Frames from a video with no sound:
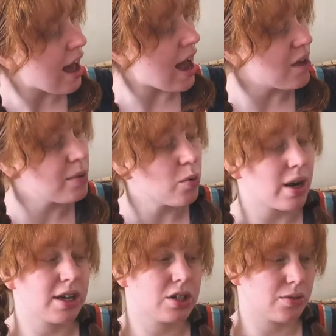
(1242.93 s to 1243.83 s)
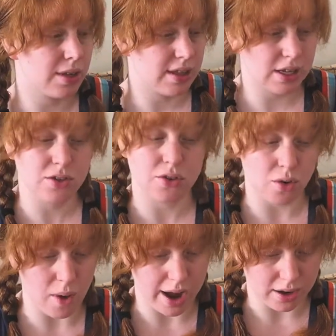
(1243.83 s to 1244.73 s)
I've been wanting to read this for
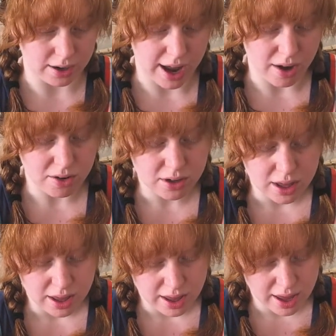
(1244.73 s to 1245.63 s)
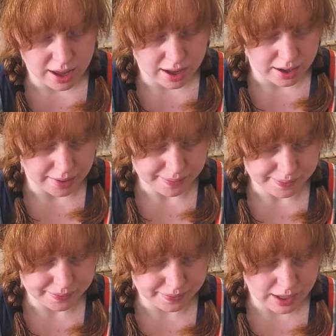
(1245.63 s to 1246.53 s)
a while now.
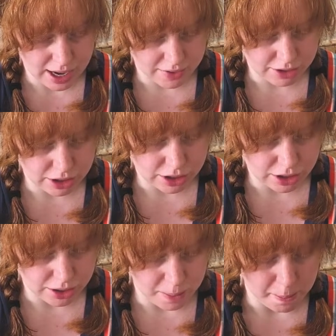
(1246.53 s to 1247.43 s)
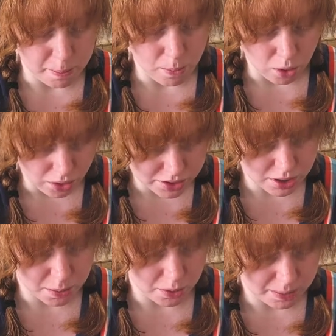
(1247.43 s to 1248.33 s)
I've heard multiple